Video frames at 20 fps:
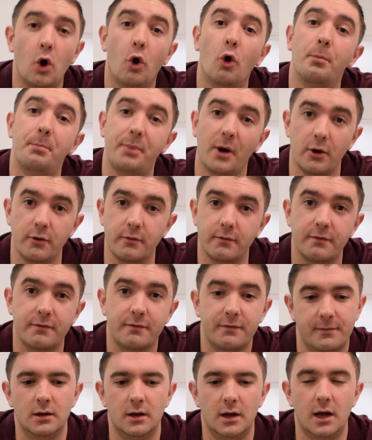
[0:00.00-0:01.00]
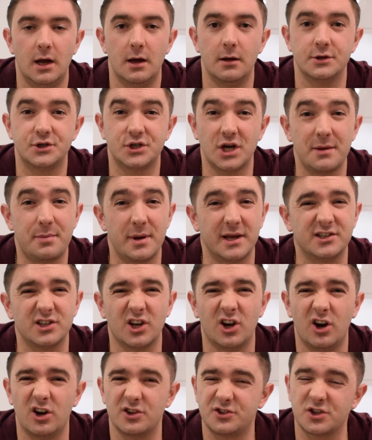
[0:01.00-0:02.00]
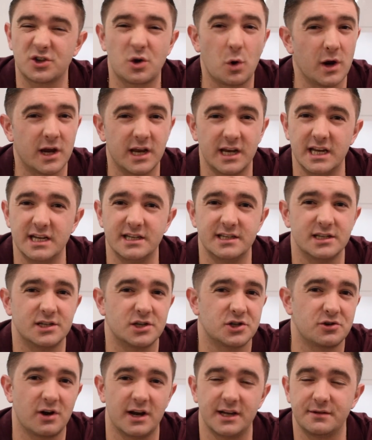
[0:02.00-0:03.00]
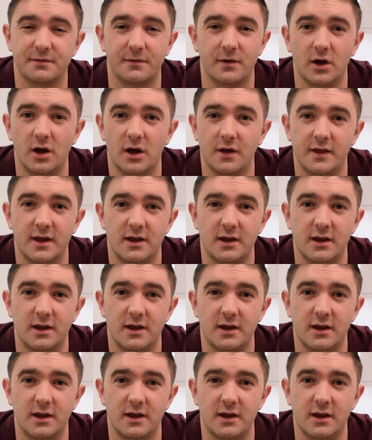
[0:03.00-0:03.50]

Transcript: or both. JPEGs are just quick and easy to transfer.